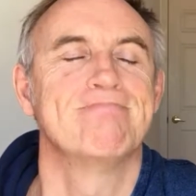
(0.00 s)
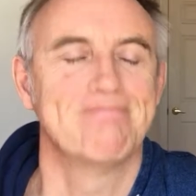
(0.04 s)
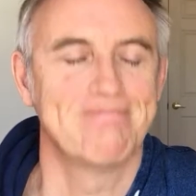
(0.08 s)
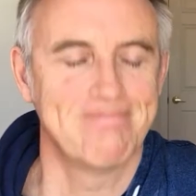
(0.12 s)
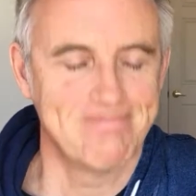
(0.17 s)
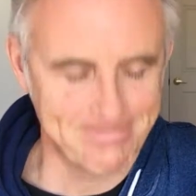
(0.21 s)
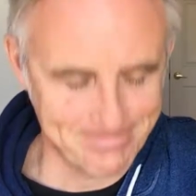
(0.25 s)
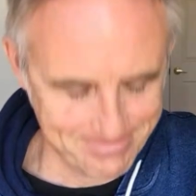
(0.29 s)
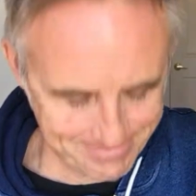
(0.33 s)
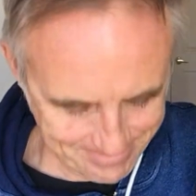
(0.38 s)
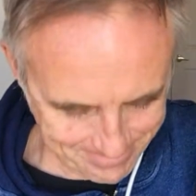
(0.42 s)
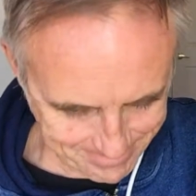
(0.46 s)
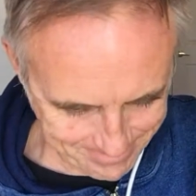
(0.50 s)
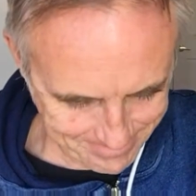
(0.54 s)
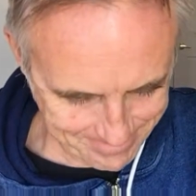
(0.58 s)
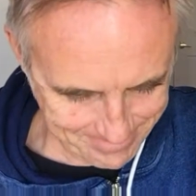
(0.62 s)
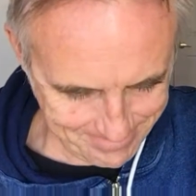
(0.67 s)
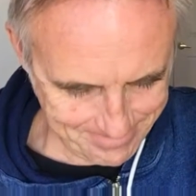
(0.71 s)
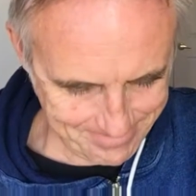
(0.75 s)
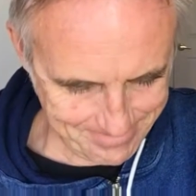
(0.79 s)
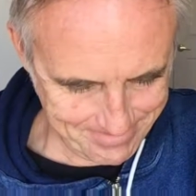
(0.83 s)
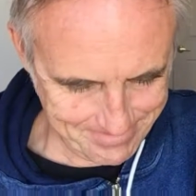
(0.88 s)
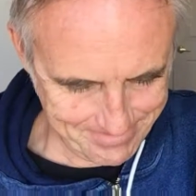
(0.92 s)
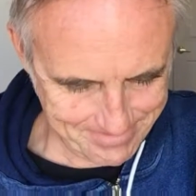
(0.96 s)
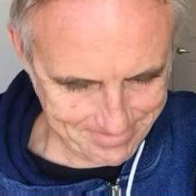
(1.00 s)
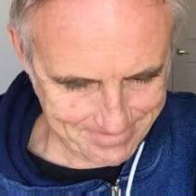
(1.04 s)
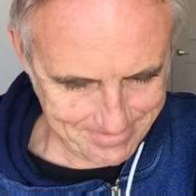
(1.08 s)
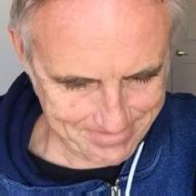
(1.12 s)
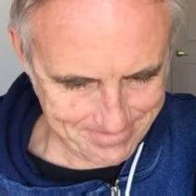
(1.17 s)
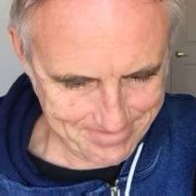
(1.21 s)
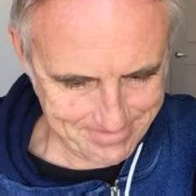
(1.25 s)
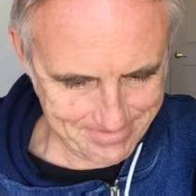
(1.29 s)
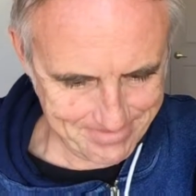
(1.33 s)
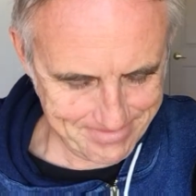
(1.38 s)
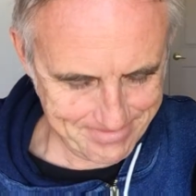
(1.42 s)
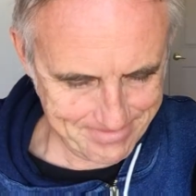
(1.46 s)

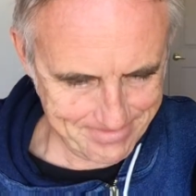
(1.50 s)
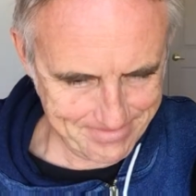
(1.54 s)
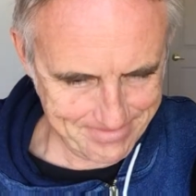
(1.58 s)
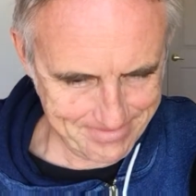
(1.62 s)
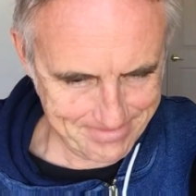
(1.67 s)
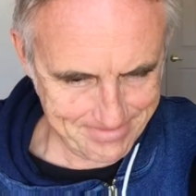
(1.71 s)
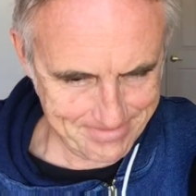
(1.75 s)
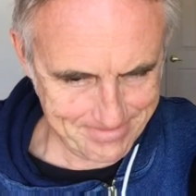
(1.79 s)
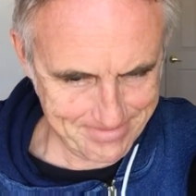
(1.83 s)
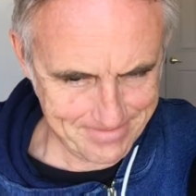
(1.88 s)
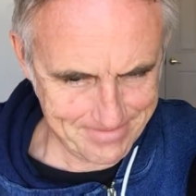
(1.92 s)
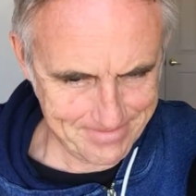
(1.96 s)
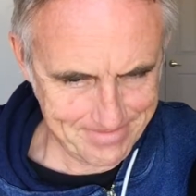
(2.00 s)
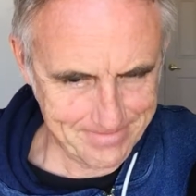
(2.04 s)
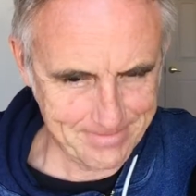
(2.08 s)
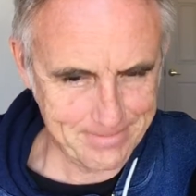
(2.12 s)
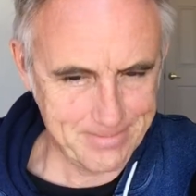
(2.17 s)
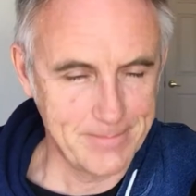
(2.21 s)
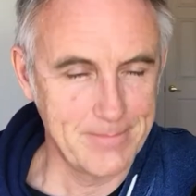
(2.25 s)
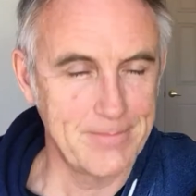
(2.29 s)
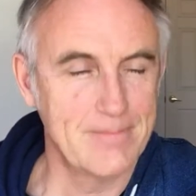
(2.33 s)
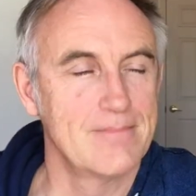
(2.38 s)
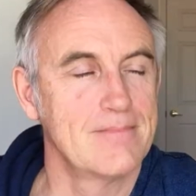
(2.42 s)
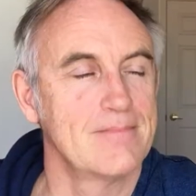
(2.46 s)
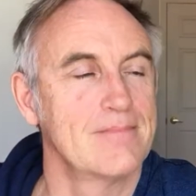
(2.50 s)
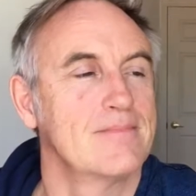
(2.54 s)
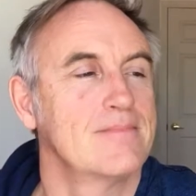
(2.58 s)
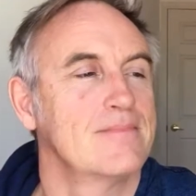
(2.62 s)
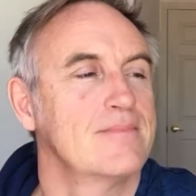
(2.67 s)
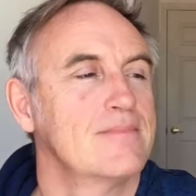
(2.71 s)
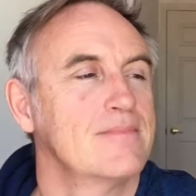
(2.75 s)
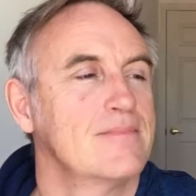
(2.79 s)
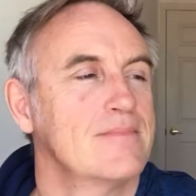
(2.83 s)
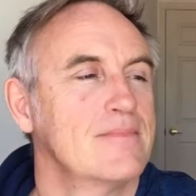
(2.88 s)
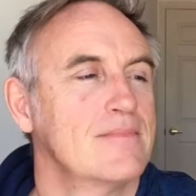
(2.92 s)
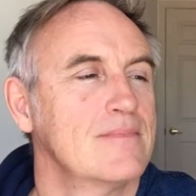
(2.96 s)

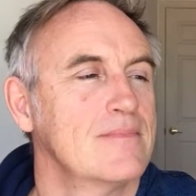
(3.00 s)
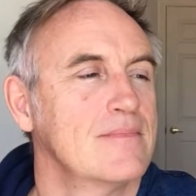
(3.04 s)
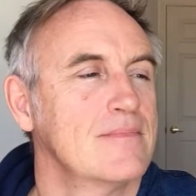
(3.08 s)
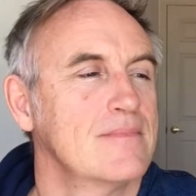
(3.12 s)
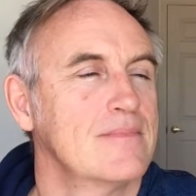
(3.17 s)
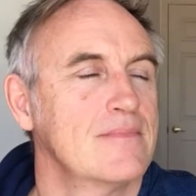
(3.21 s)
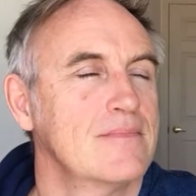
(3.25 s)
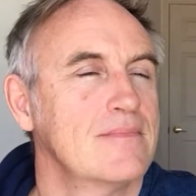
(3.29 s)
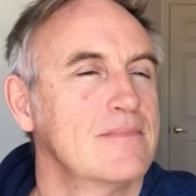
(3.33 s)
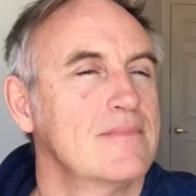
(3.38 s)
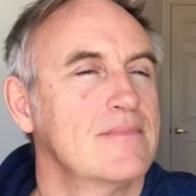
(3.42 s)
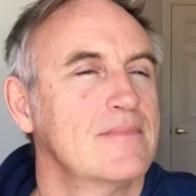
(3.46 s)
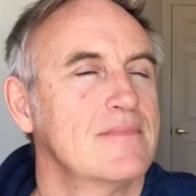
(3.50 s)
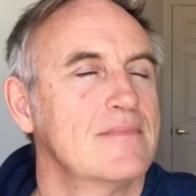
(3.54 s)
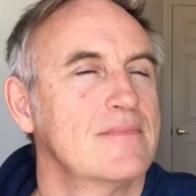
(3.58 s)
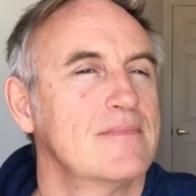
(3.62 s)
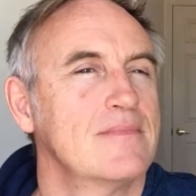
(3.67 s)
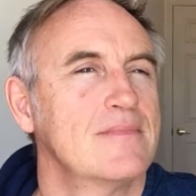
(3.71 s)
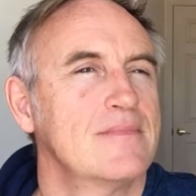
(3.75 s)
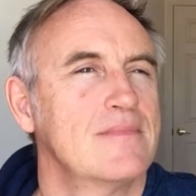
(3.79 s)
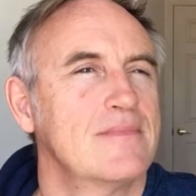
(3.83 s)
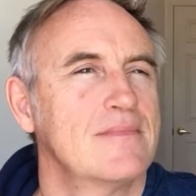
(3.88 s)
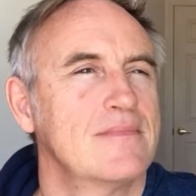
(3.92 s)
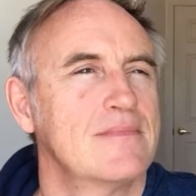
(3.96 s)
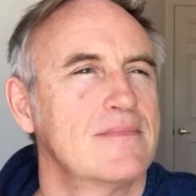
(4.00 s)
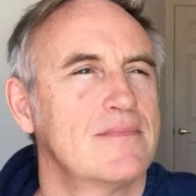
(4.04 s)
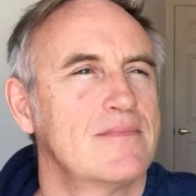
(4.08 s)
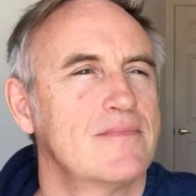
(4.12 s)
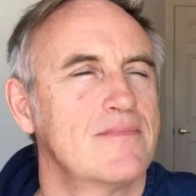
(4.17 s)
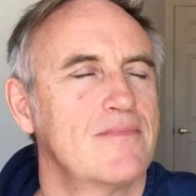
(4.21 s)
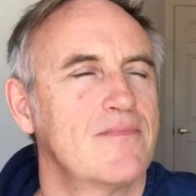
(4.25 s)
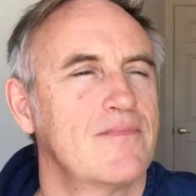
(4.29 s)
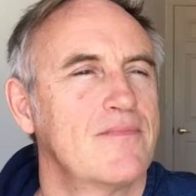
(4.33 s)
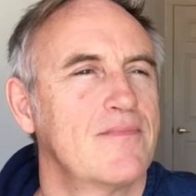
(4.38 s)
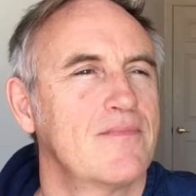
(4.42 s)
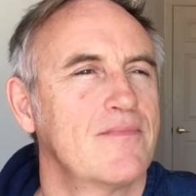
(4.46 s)

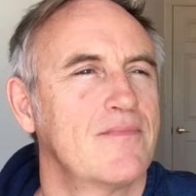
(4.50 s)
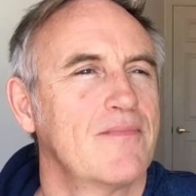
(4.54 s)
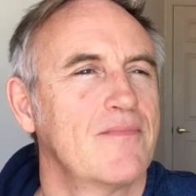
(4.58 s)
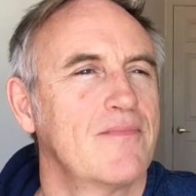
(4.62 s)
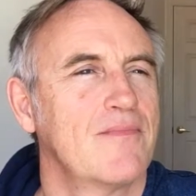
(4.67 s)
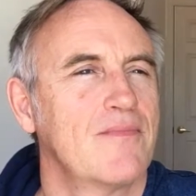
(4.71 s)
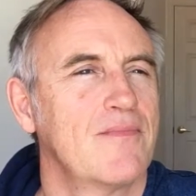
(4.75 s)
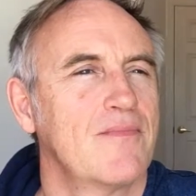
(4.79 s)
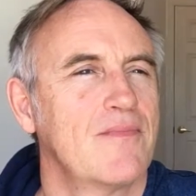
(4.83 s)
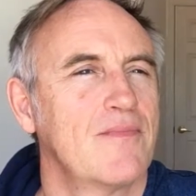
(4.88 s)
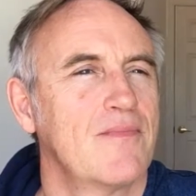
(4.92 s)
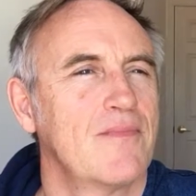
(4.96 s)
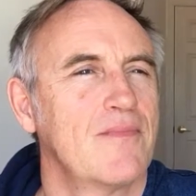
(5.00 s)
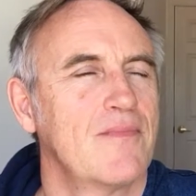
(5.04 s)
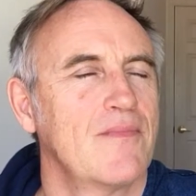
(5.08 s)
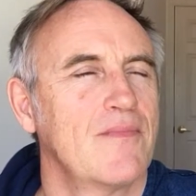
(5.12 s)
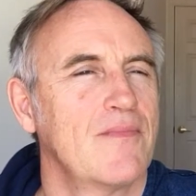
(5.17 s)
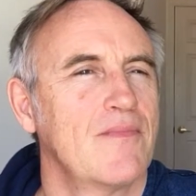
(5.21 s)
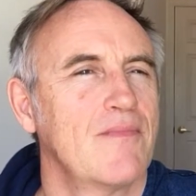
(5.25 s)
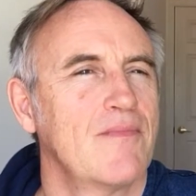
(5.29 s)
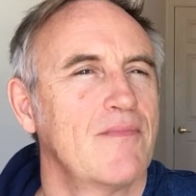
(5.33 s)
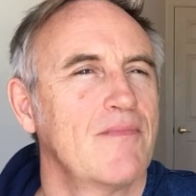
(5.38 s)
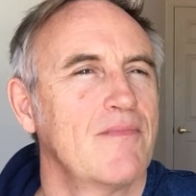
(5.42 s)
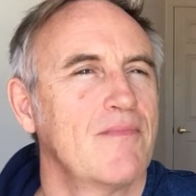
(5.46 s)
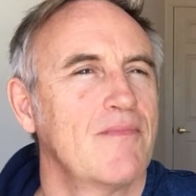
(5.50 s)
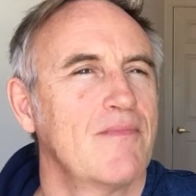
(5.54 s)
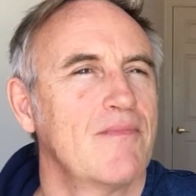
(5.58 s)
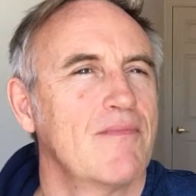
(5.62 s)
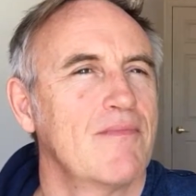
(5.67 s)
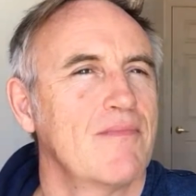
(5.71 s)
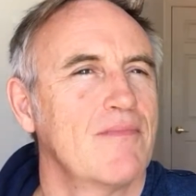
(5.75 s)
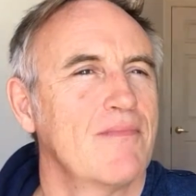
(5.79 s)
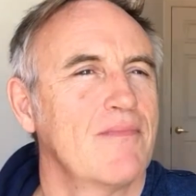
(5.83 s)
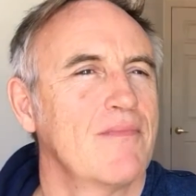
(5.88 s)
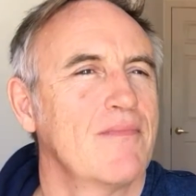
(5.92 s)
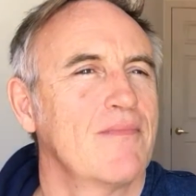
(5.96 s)

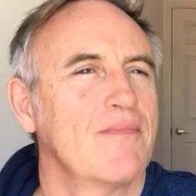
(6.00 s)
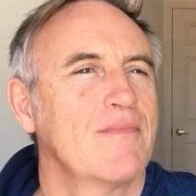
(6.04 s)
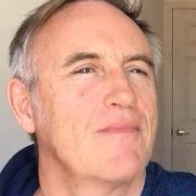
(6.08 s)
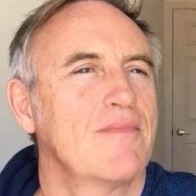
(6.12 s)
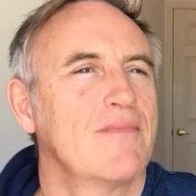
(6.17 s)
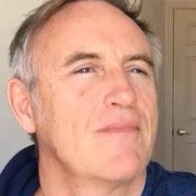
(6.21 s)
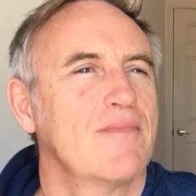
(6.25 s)
(silent)